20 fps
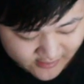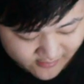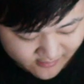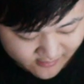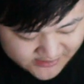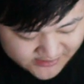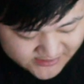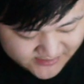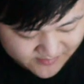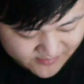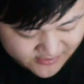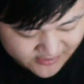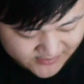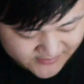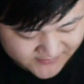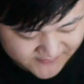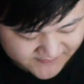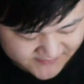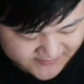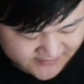or some
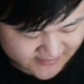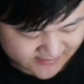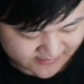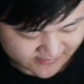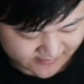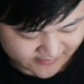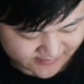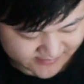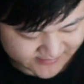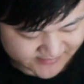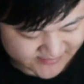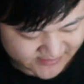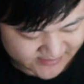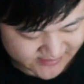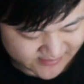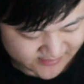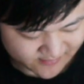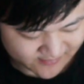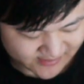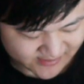ghost physicals.
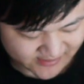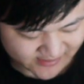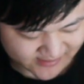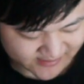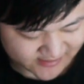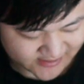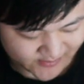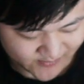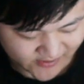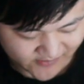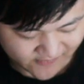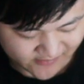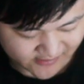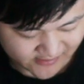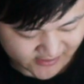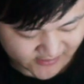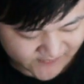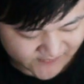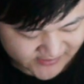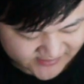We like debuff their
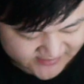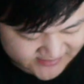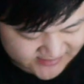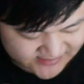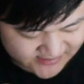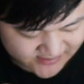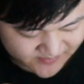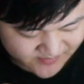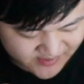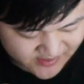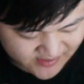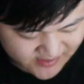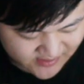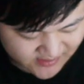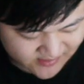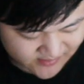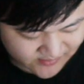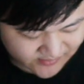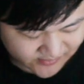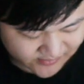defenses a
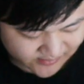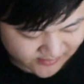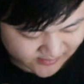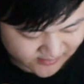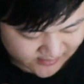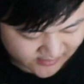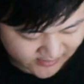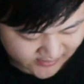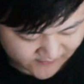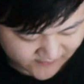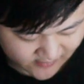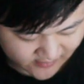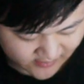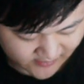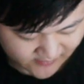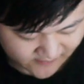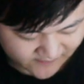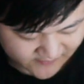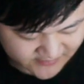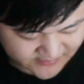bit. Get a few
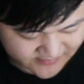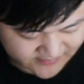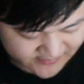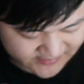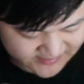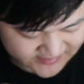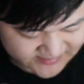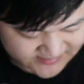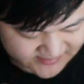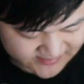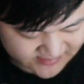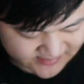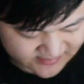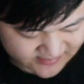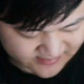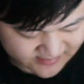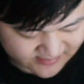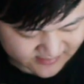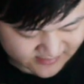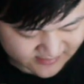like physical hits
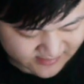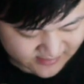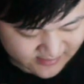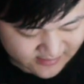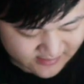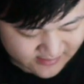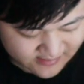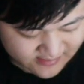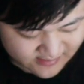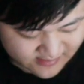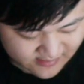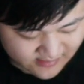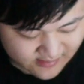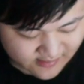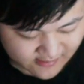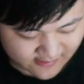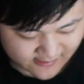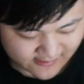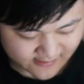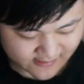in.
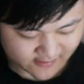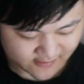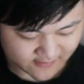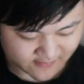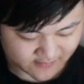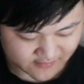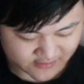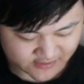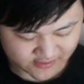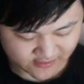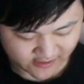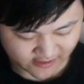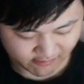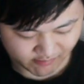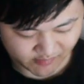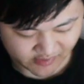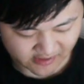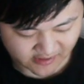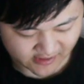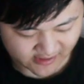We'll do
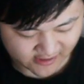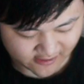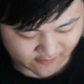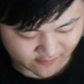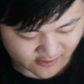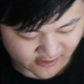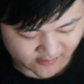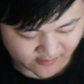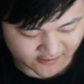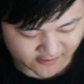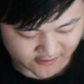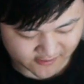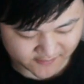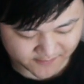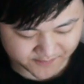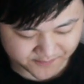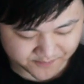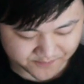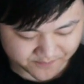like Bannette maybe.